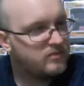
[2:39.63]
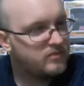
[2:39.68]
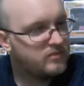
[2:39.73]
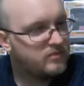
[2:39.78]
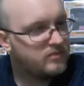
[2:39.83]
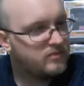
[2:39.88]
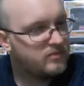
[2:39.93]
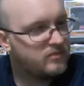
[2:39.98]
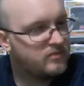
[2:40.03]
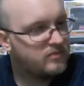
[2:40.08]

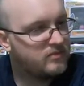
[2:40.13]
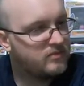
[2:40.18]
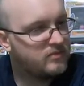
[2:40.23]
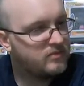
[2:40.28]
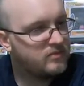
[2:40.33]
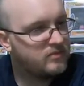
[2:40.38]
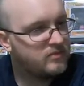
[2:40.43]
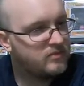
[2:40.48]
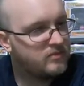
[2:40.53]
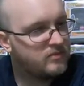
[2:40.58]

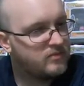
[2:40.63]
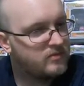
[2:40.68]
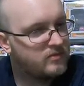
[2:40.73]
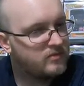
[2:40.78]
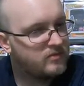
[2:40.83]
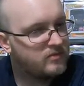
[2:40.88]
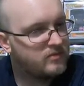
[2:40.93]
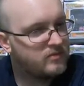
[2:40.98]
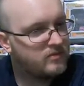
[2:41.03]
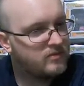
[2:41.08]

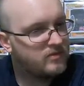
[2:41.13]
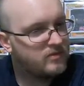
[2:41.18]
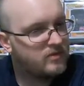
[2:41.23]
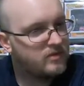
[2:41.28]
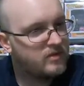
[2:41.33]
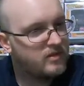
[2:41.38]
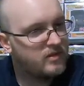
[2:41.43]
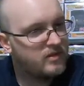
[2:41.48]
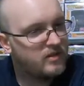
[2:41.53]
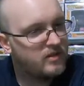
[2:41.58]

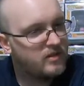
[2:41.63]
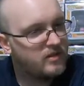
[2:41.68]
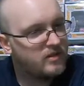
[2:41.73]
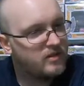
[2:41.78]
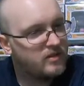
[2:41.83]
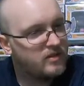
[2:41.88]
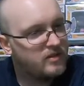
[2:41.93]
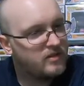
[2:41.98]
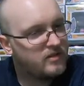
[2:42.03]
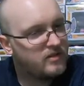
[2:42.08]

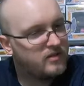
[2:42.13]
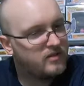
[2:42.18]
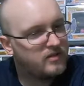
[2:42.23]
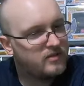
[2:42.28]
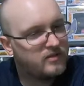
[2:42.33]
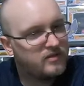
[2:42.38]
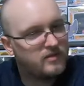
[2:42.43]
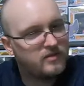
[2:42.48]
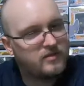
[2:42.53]
No words are spoken by the person on screen.